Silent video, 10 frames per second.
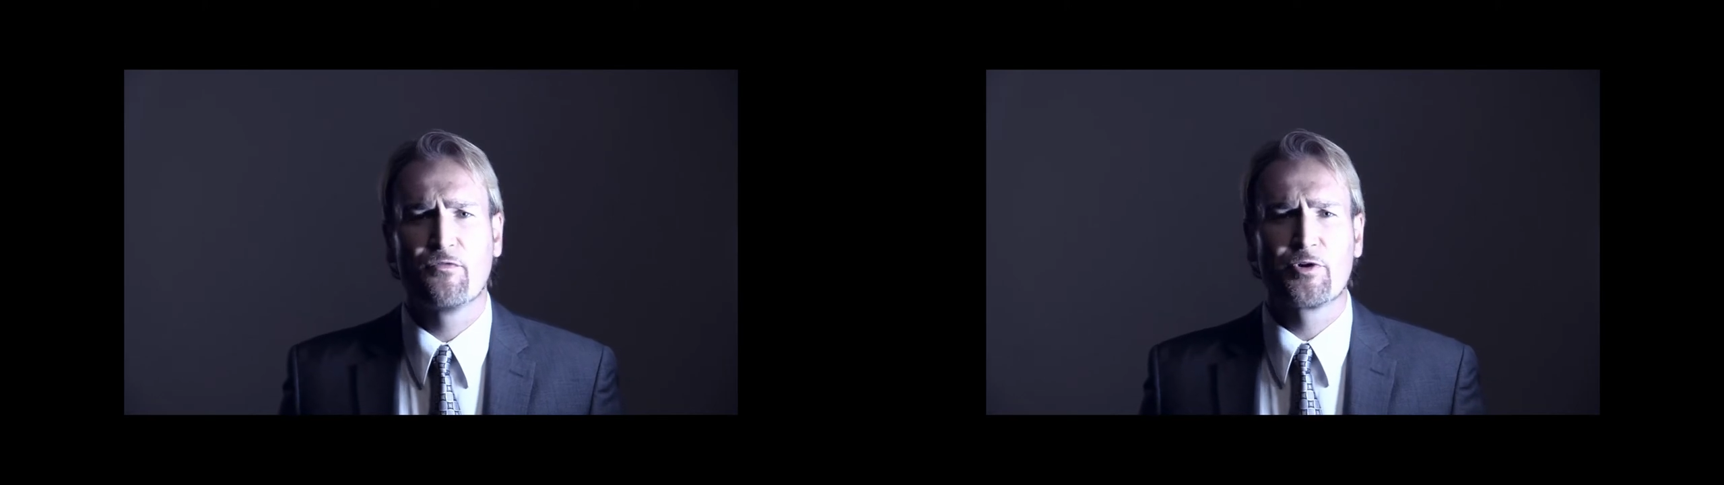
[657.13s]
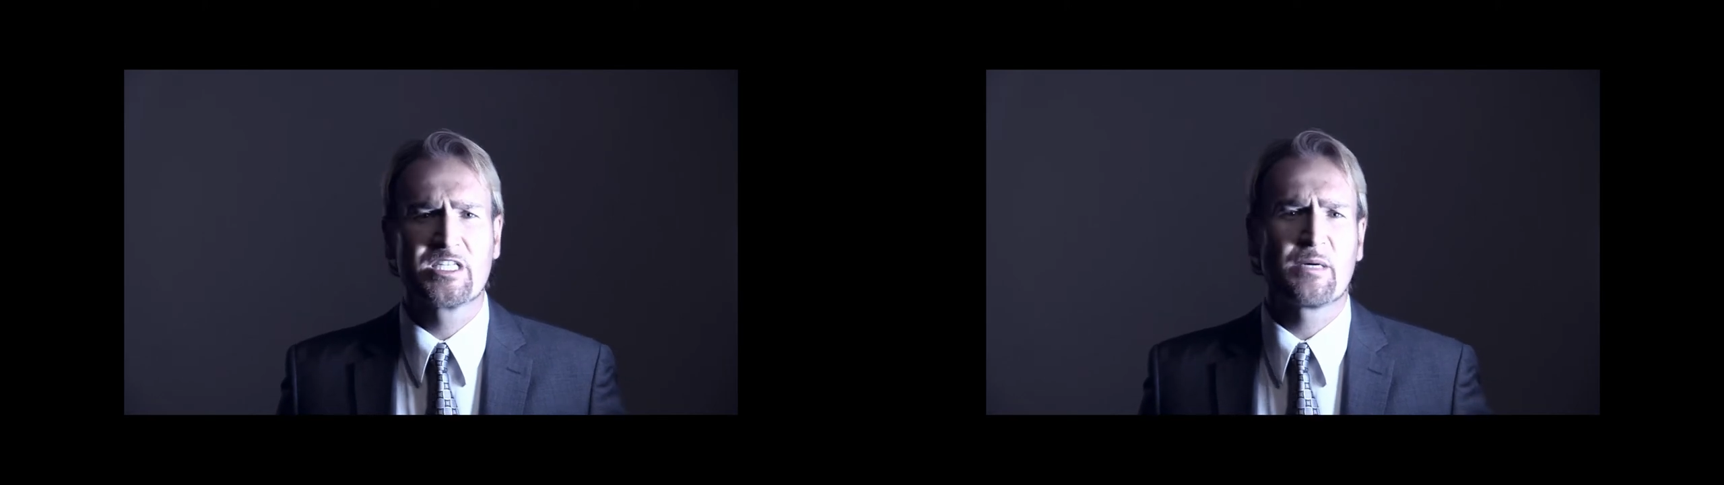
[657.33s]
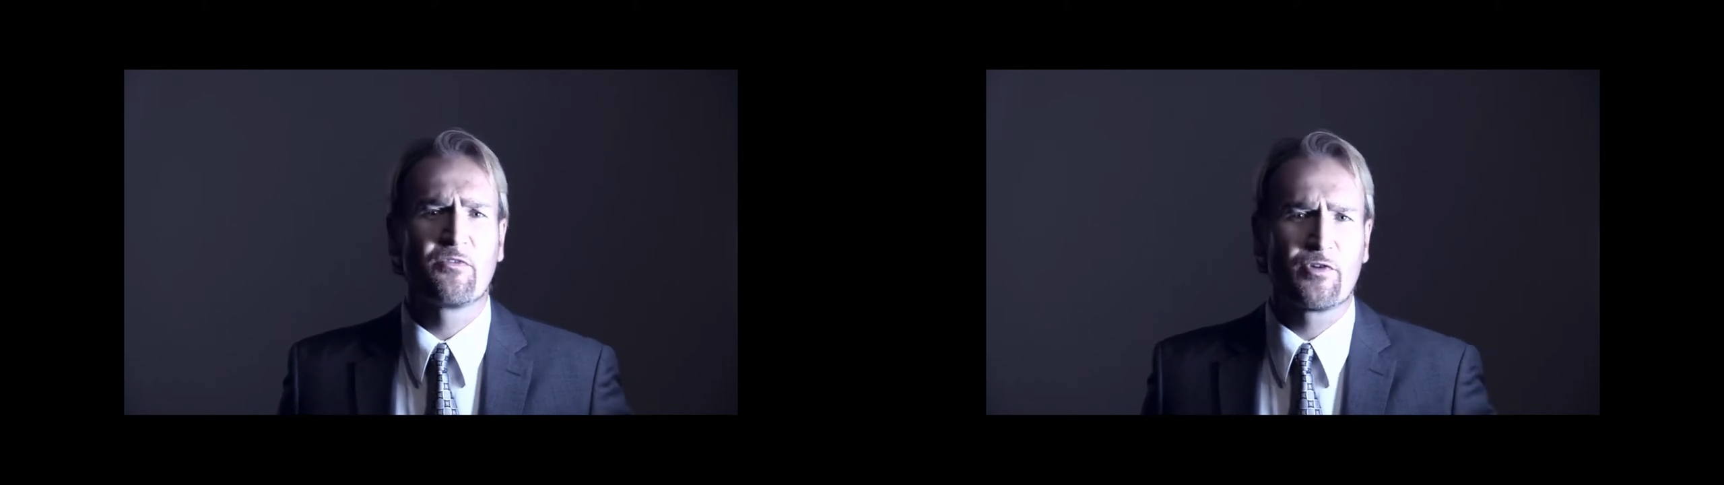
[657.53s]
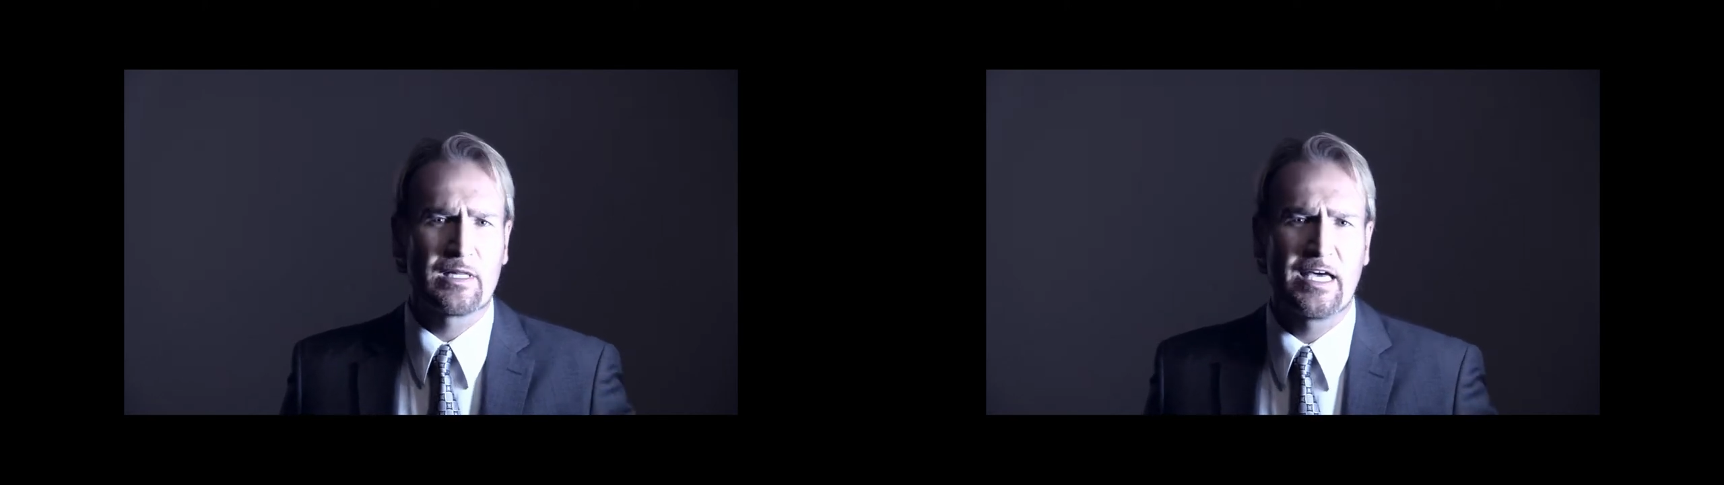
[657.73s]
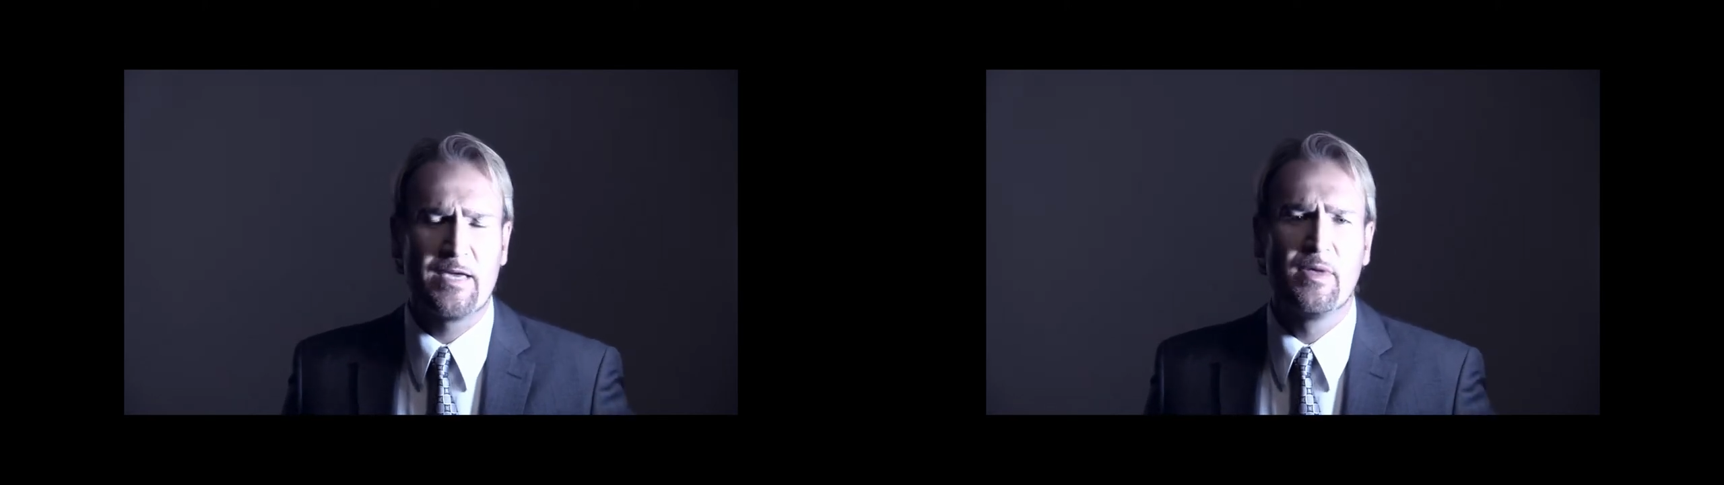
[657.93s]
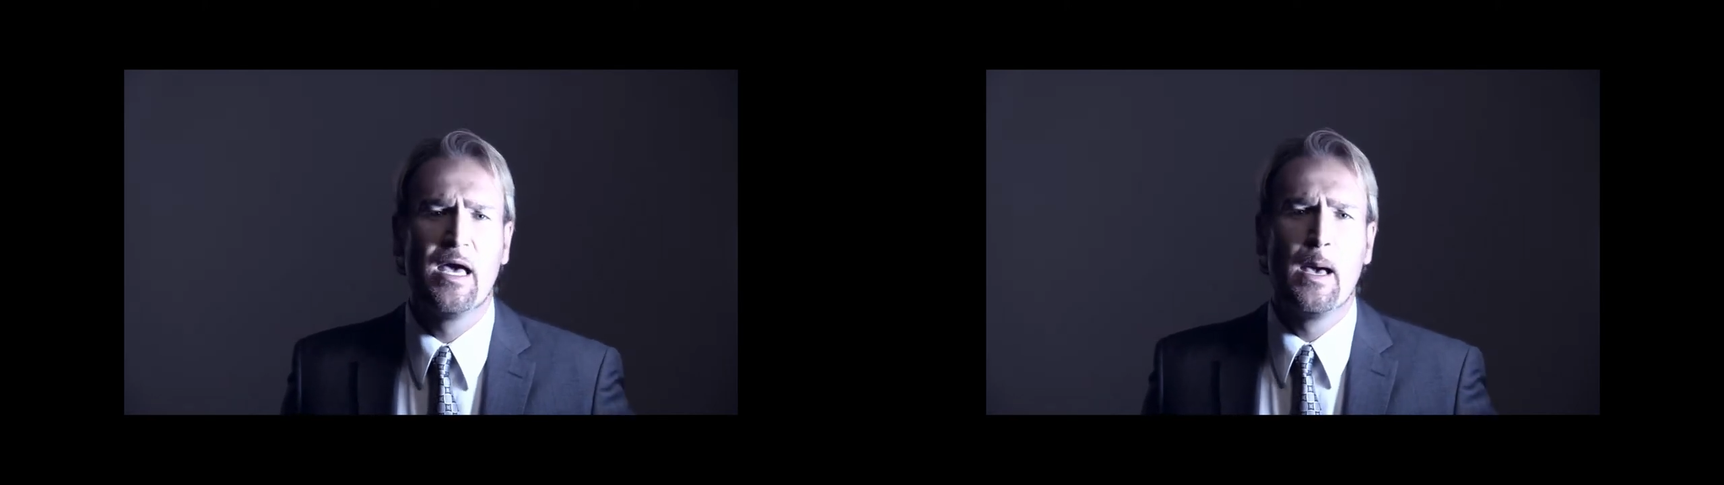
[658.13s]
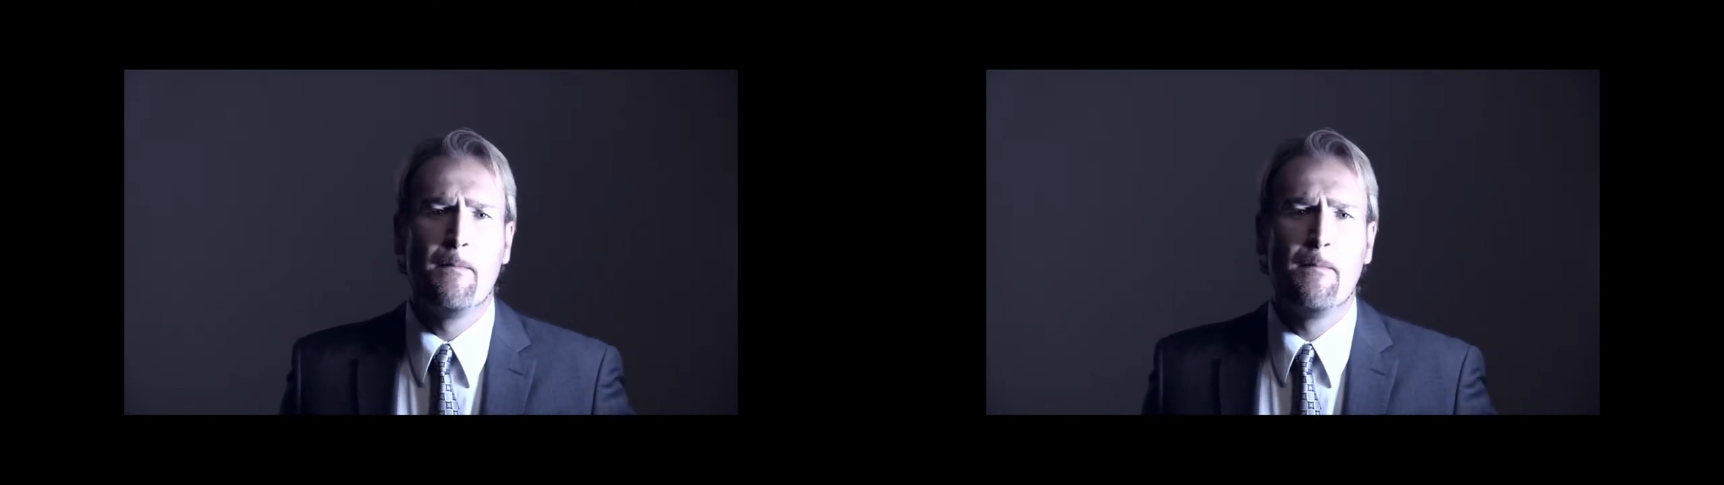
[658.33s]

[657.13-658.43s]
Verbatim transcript: for the type of claim